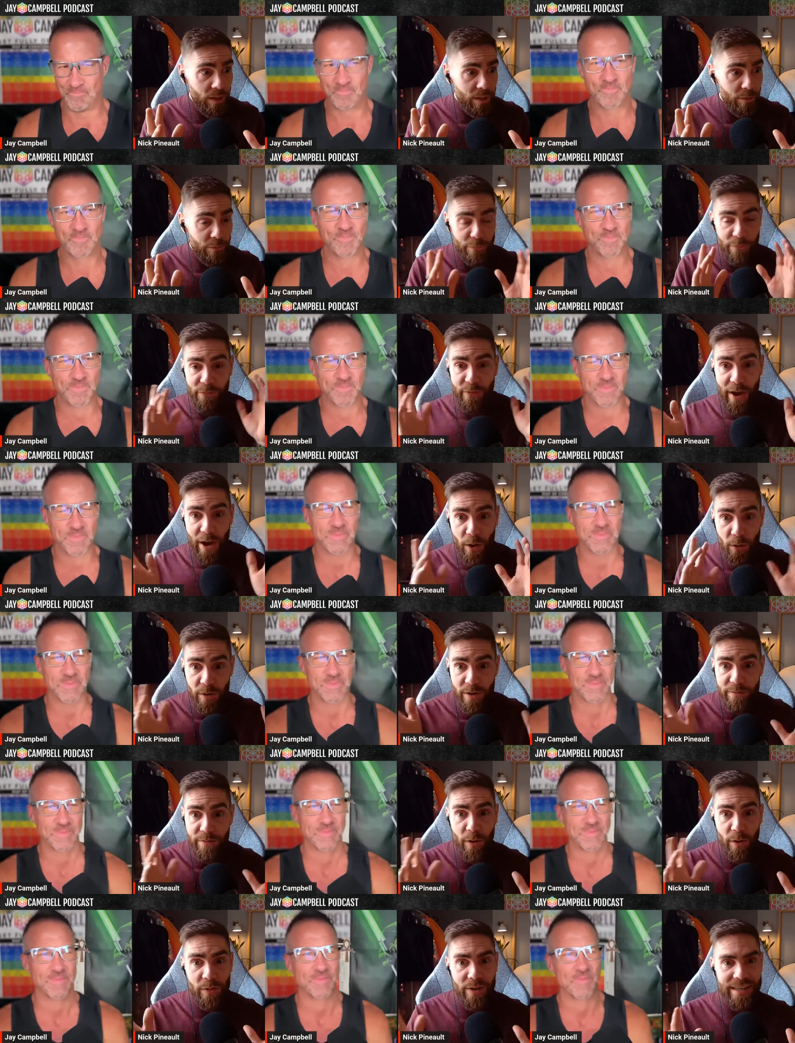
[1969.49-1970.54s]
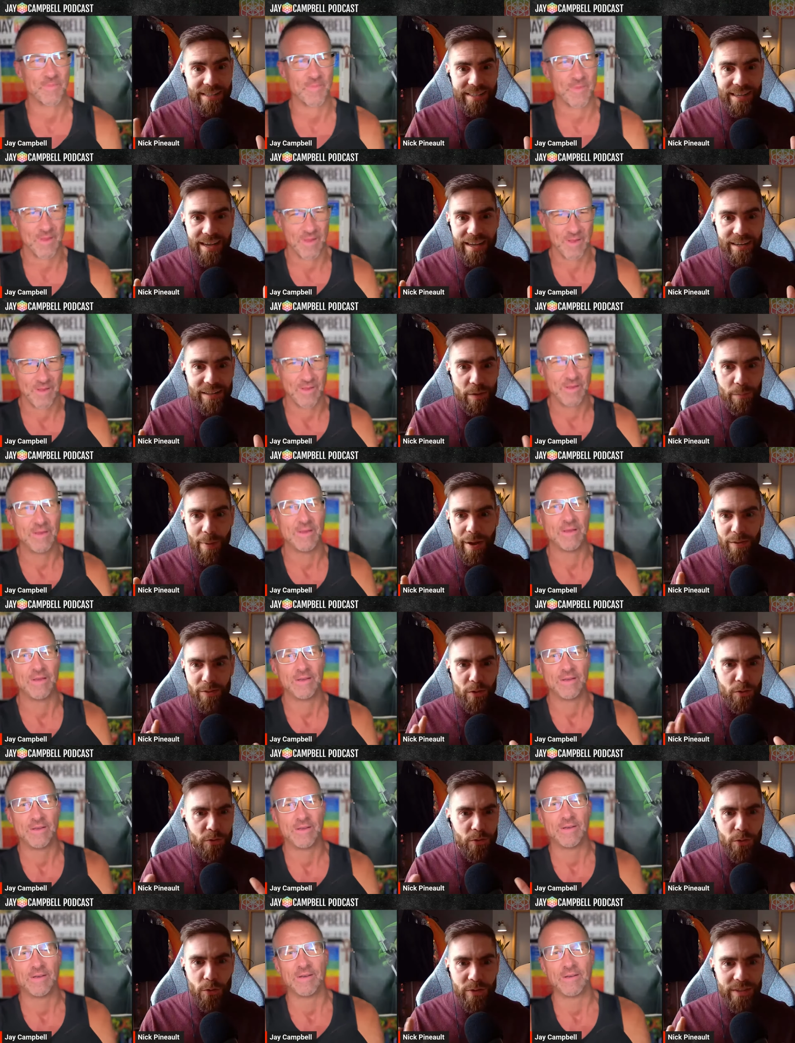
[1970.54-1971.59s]
Speaker 1: very, very excited about the
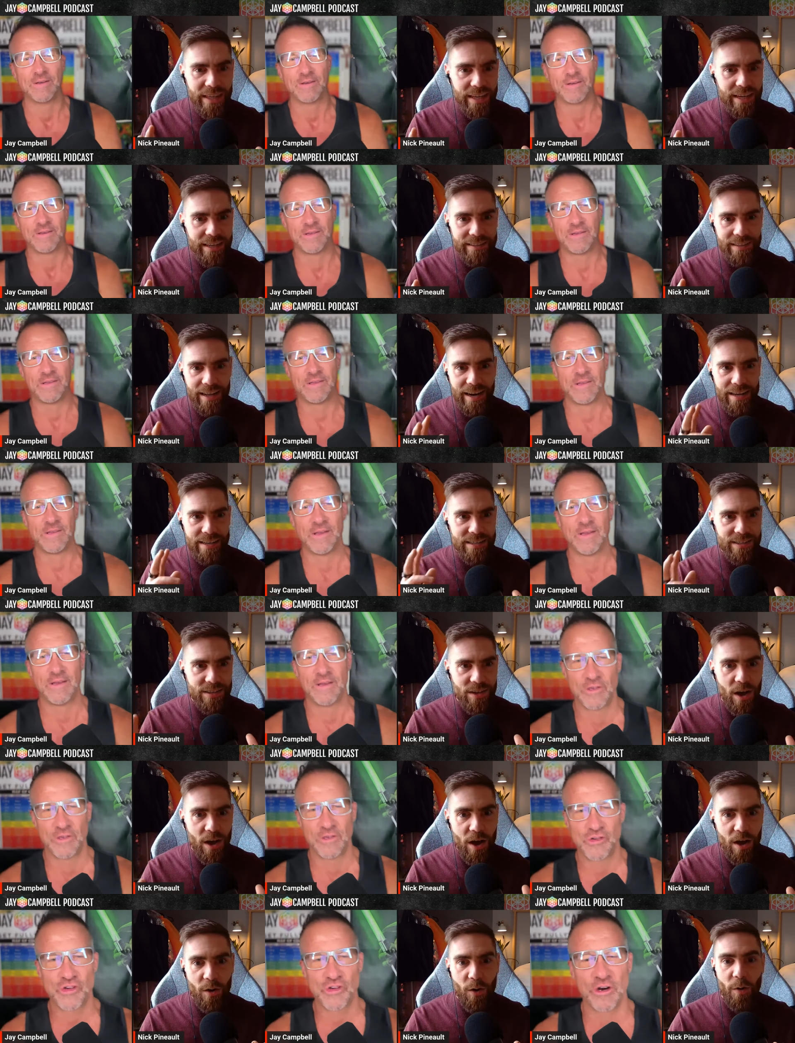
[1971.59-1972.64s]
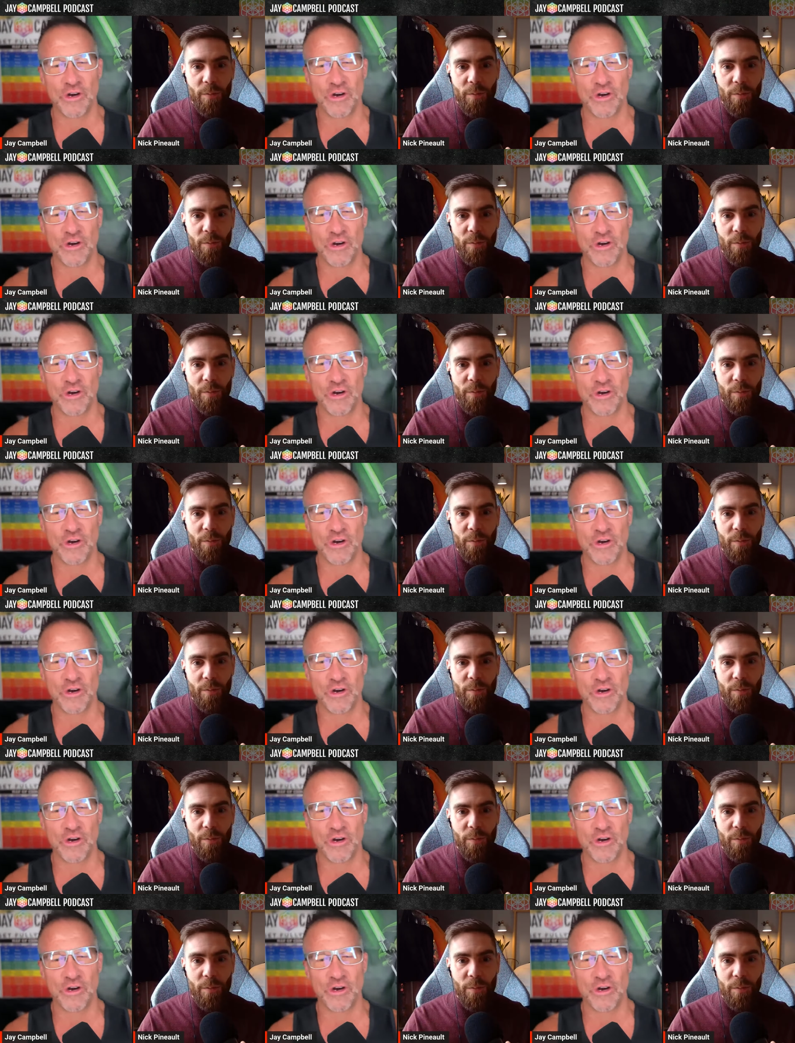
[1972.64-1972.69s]
new thing that I saw, sure.